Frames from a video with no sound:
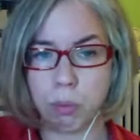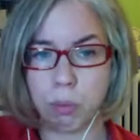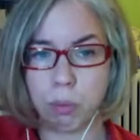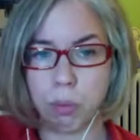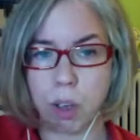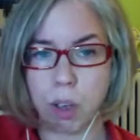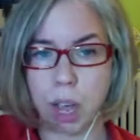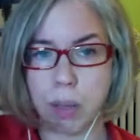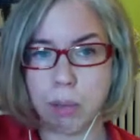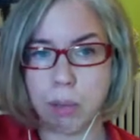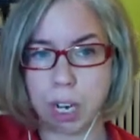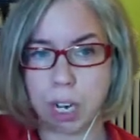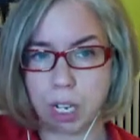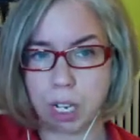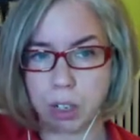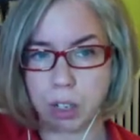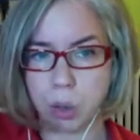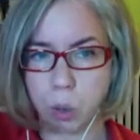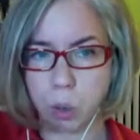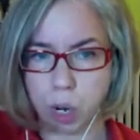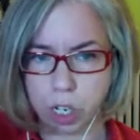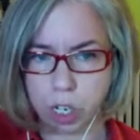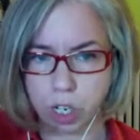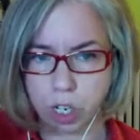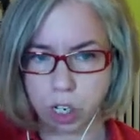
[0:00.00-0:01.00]
I'm not
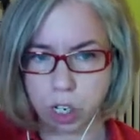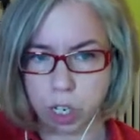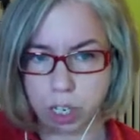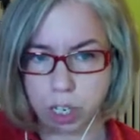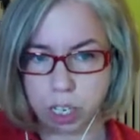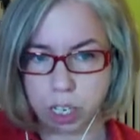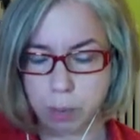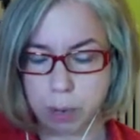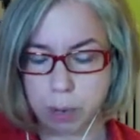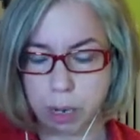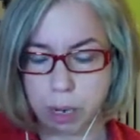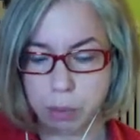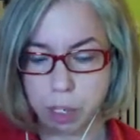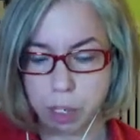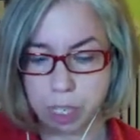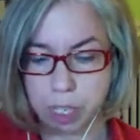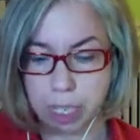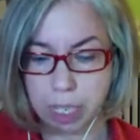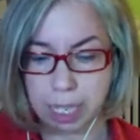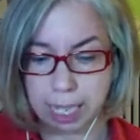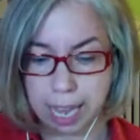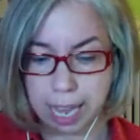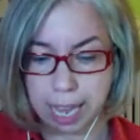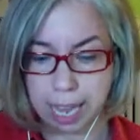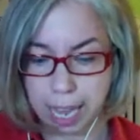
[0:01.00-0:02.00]
quite sure on this, but I'm just going to
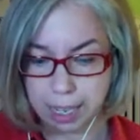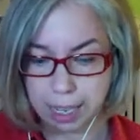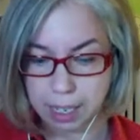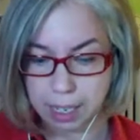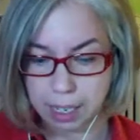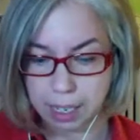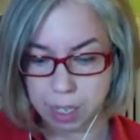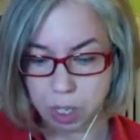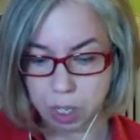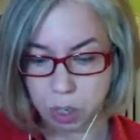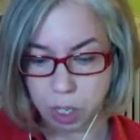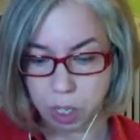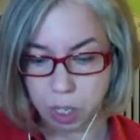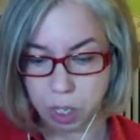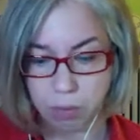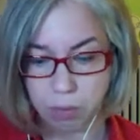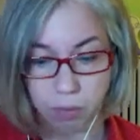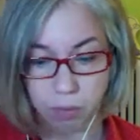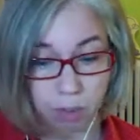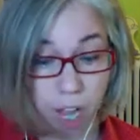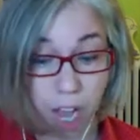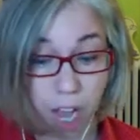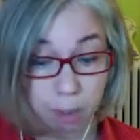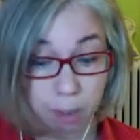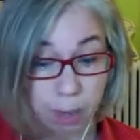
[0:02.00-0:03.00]
guess, and you can
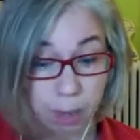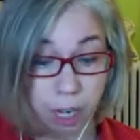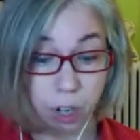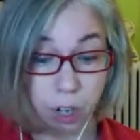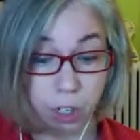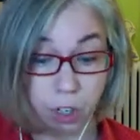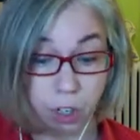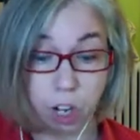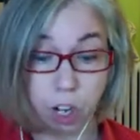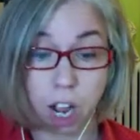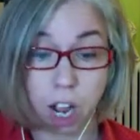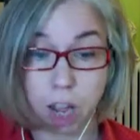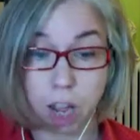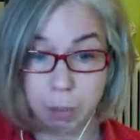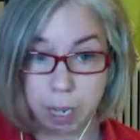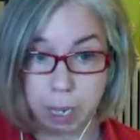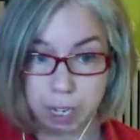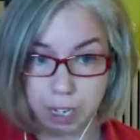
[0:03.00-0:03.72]
comment on your comment,